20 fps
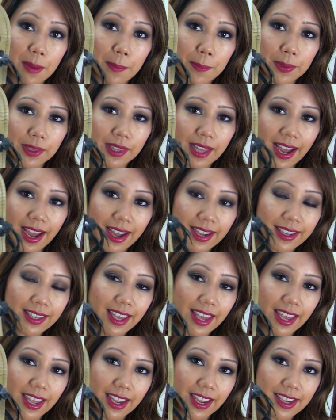black
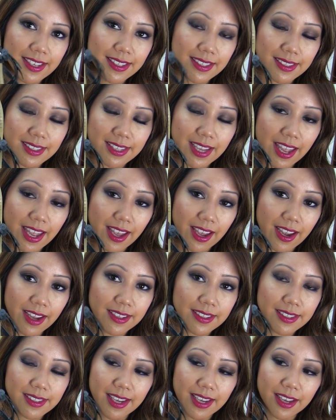and
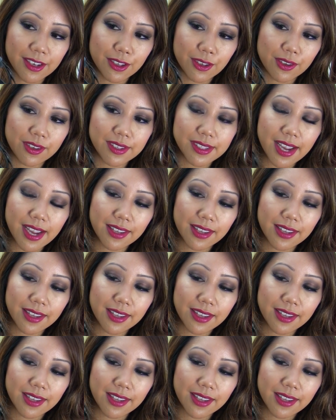tan sandals.